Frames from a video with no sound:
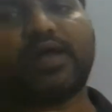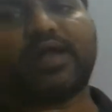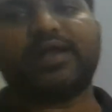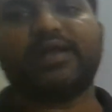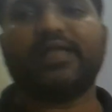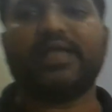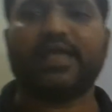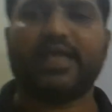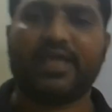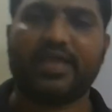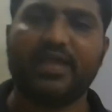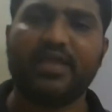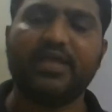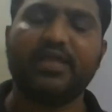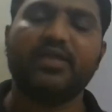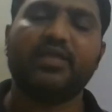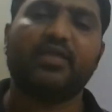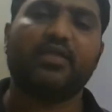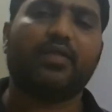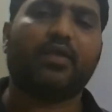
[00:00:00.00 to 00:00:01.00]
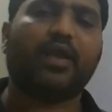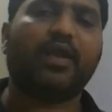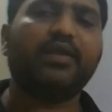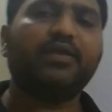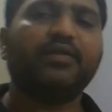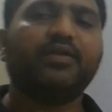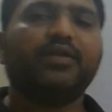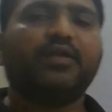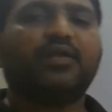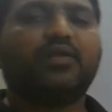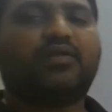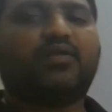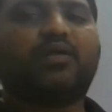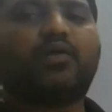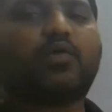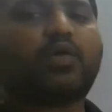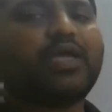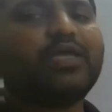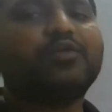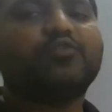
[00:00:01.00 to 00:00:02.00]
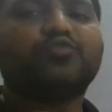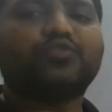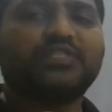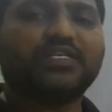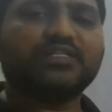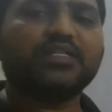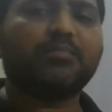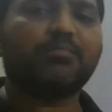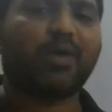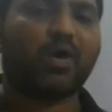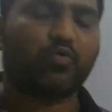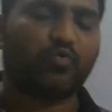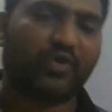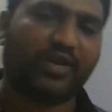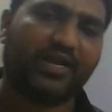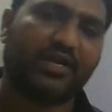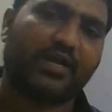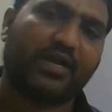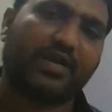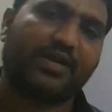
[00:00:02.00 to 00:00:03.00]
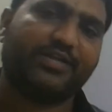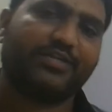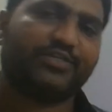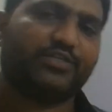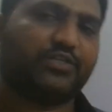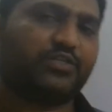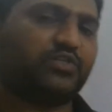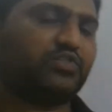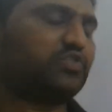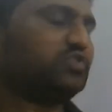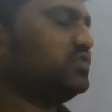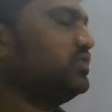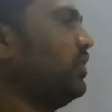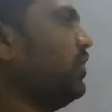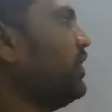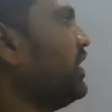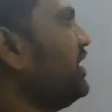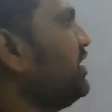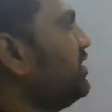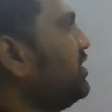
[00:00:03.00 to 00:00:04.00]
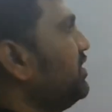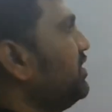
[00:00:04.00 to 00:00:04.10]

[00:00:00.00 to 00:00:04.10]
and A, right? Okay, using the boundary conditions. Okay,